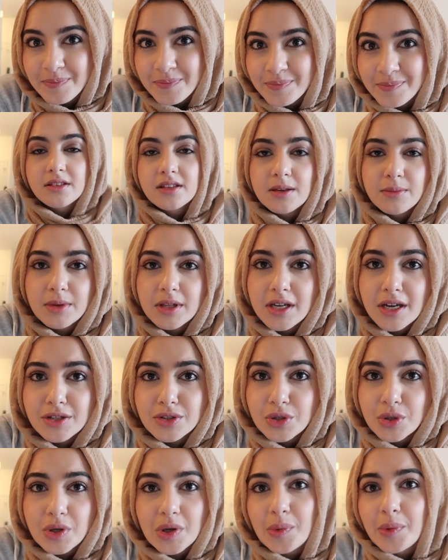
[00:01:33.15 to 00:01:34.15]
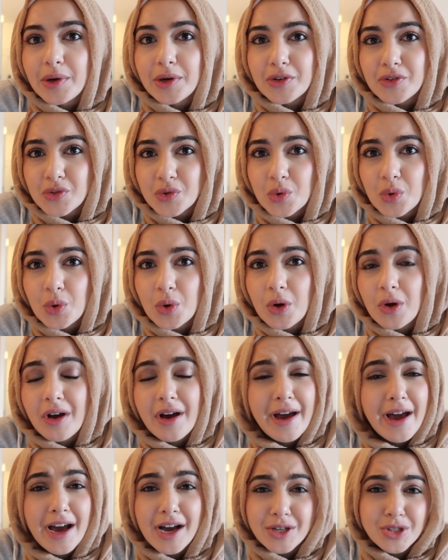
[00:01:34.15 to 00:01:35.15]
This is something I totally wear to school.
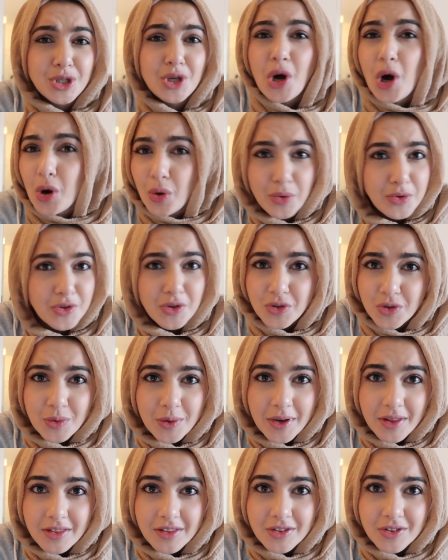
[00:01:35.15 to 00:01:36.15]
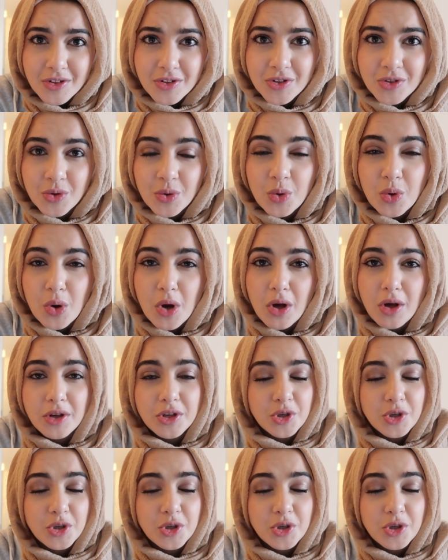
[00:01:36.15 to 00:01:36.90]
I actually always used to wear this to school.